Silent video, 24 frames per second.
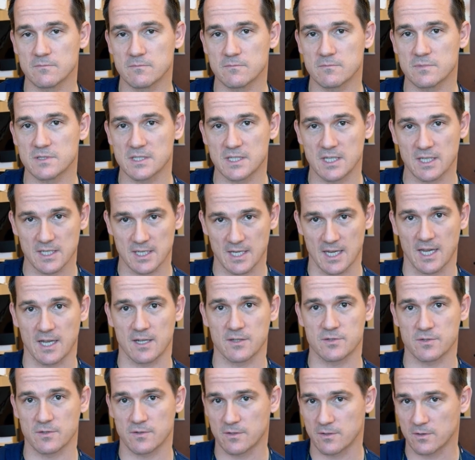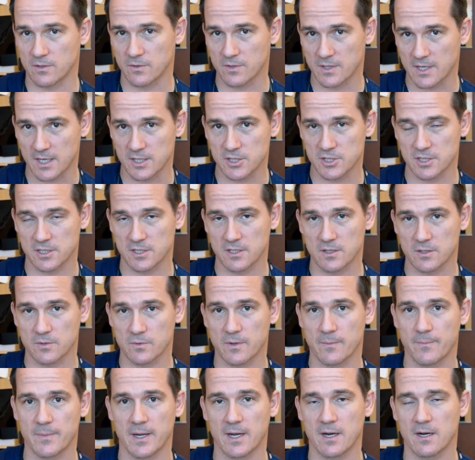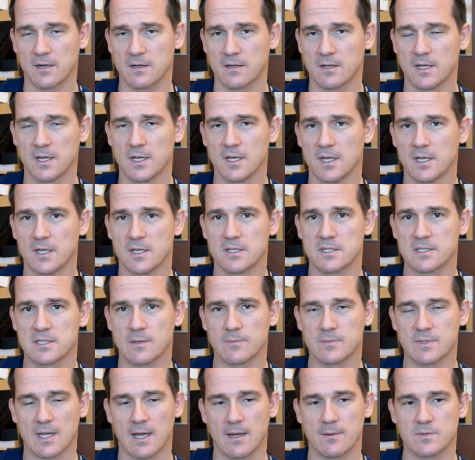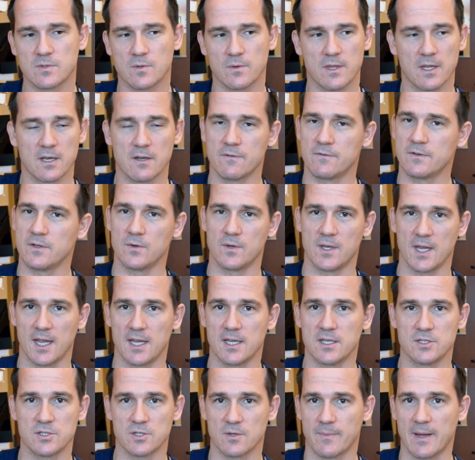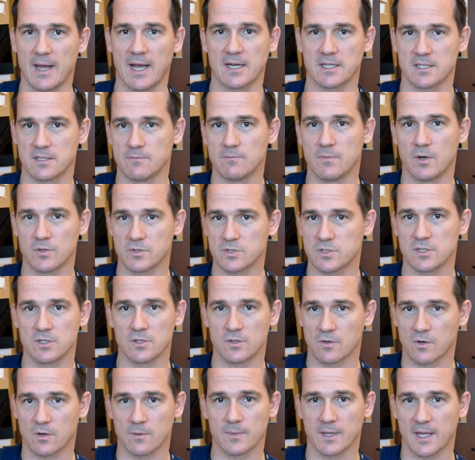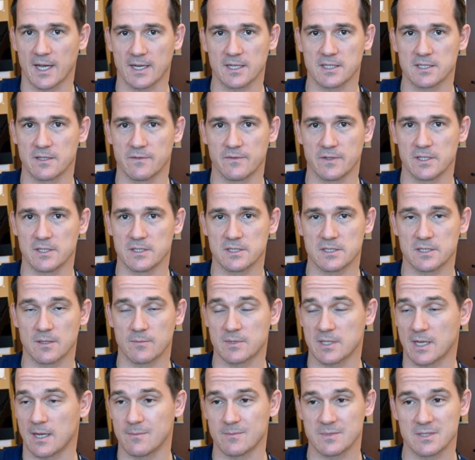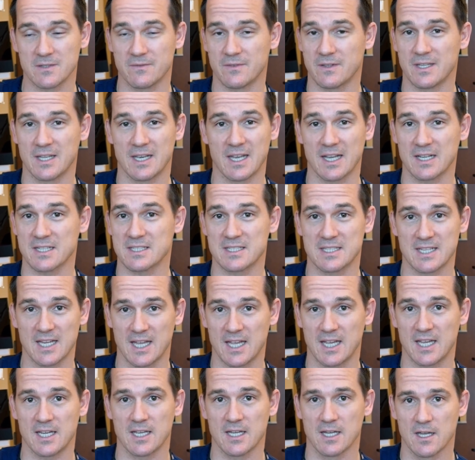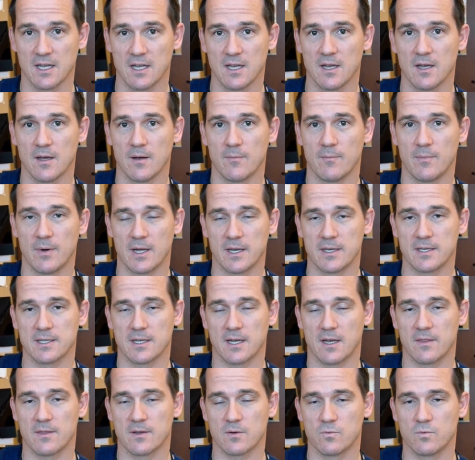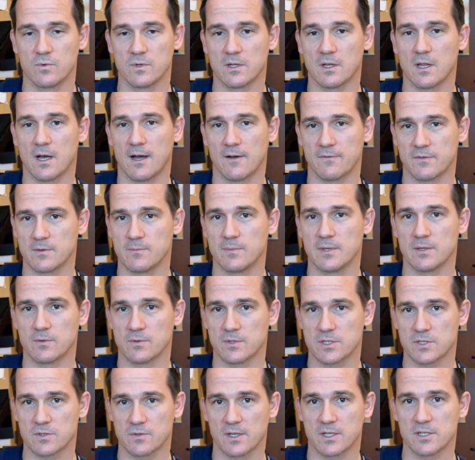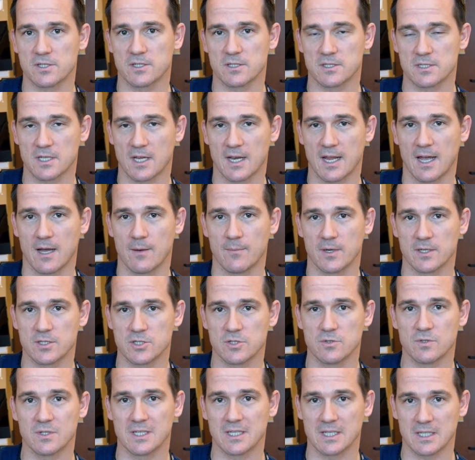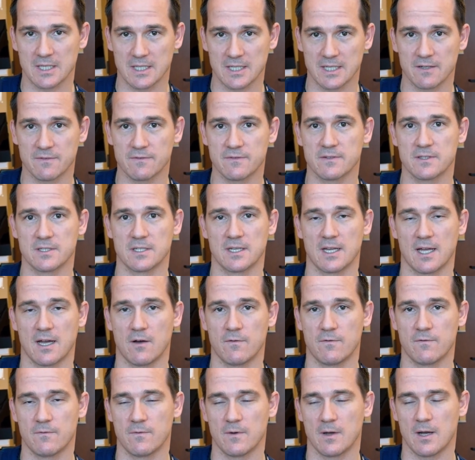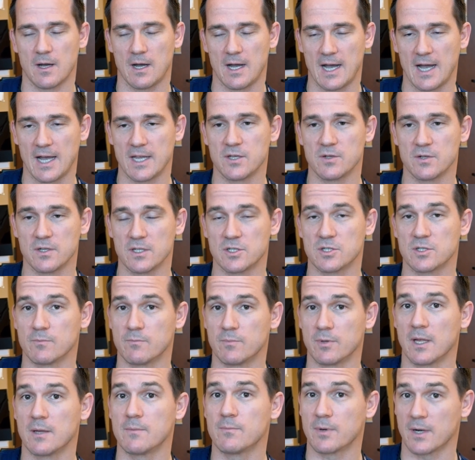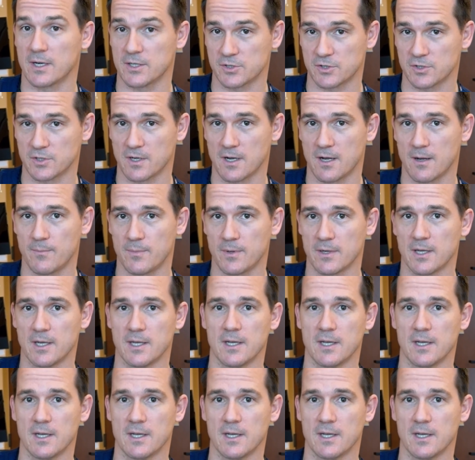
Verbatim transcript: skin cancer, the location and the repair. Sometimes within a few days, you're back to most of your normal activities, sometimes even the next day. But uh, there will often be restrictions on how much you can lift and how high you can get your blood pressure up.